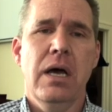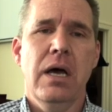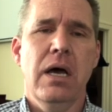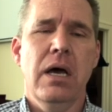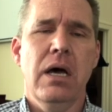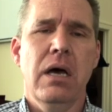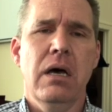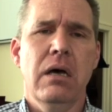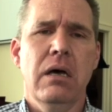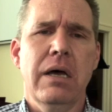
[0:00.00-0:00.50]

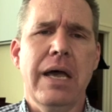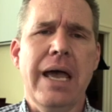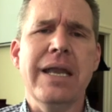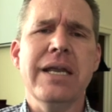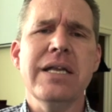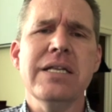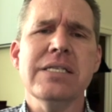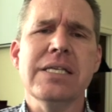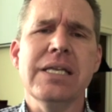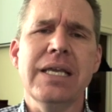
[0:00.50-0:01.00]
And
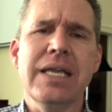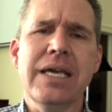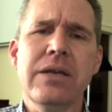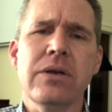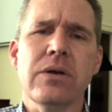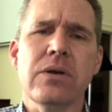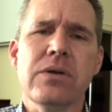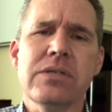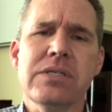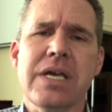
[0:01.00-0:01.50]
its
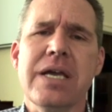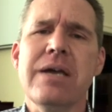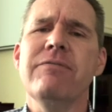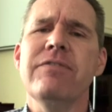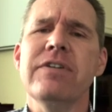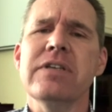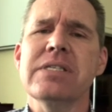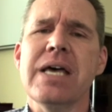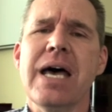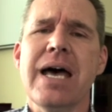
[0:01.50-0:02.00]
leaders
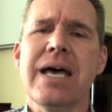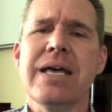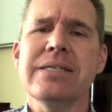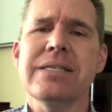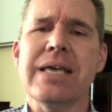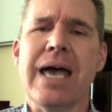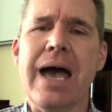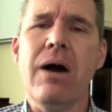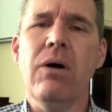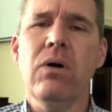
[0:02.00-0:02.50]

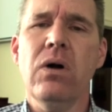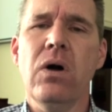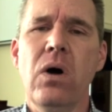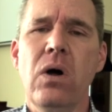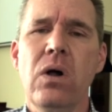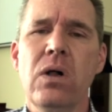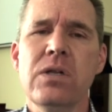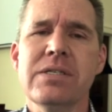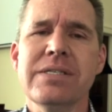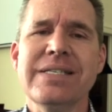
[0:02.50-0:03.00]
emphasize
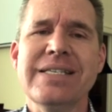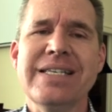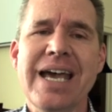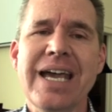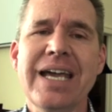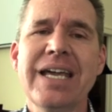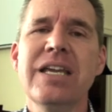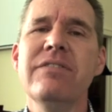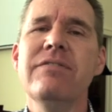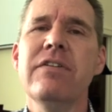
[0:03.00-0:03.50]
alcohol's
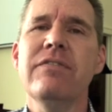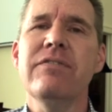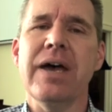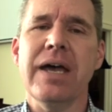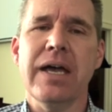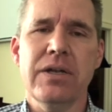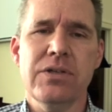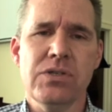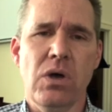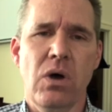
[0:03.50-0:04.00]
negative
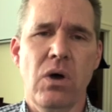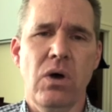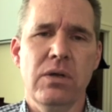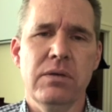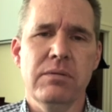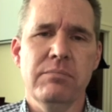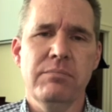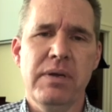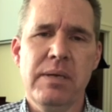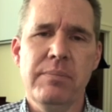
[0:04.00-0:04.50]
effects
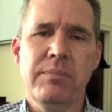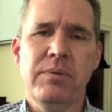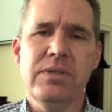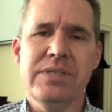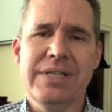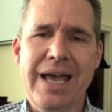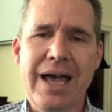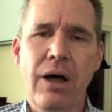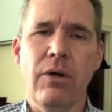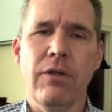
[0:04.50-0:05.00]
on
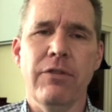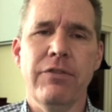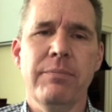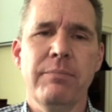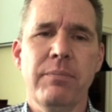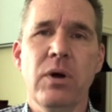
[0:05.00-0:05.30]
people's health,